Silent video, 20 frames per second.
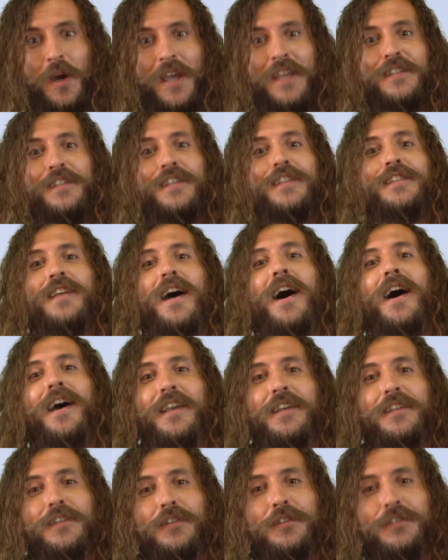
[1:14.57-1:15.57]
a
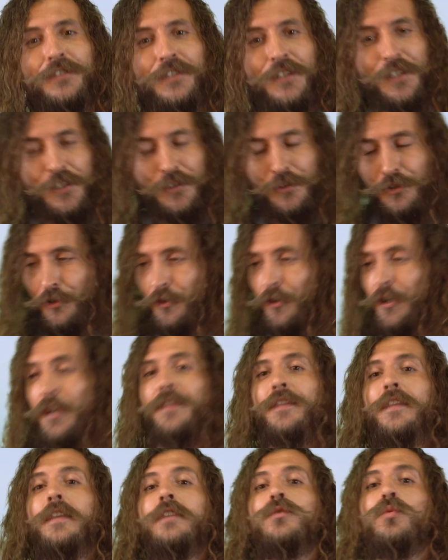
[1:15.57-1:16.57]
societal seizure
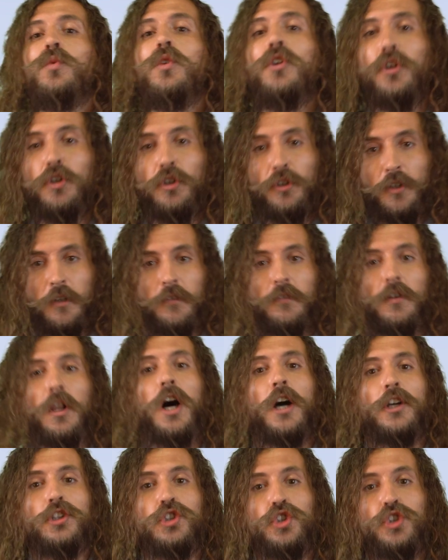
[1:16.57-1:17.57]
in this world of
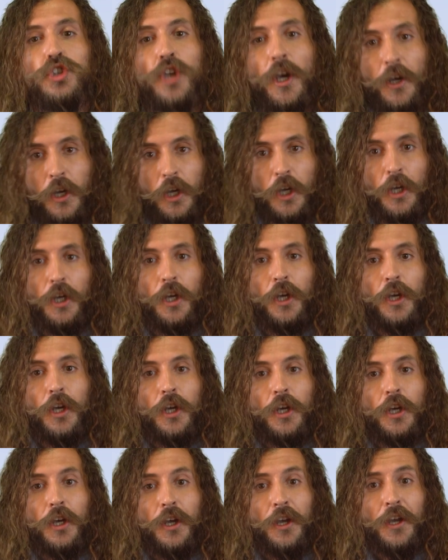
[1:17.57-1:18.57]
lush
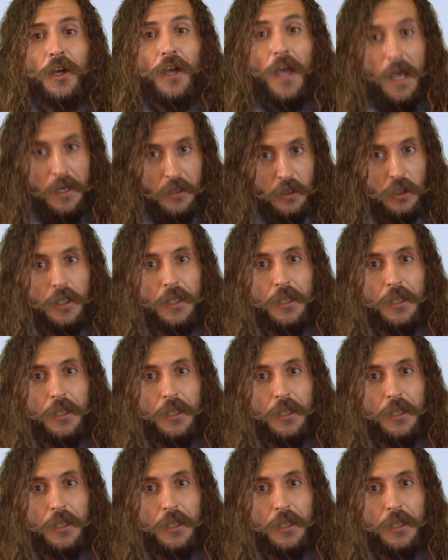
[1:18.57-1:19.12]
and